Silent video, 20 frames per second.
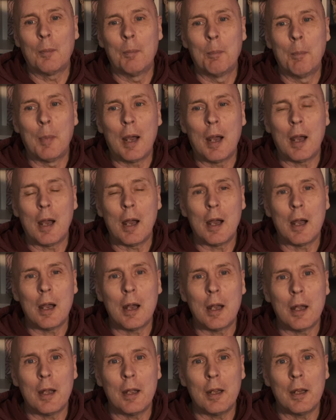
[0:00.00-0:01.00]

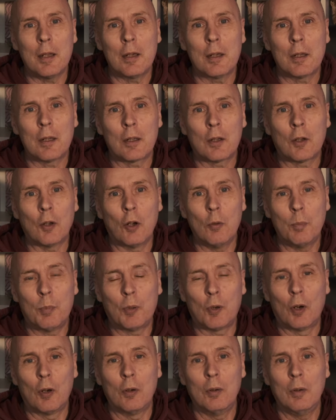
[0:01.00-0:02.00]
My
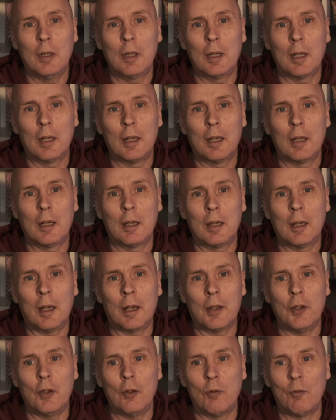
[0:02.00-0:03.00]
GoPro
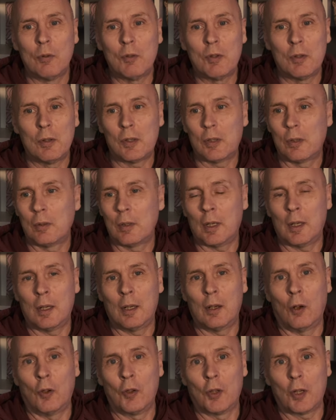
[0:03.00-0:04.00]
I use
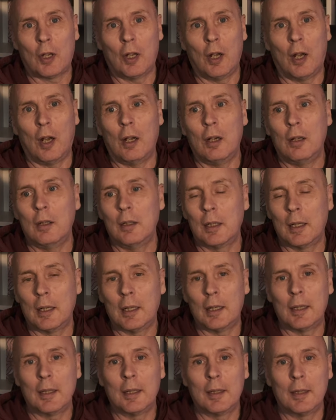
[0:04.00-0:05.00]
on the car
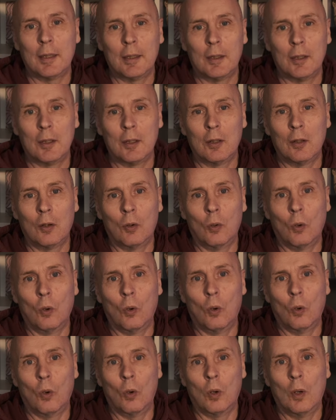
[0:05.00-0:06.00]

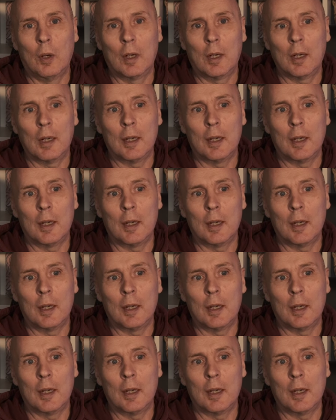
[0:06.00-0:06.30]
or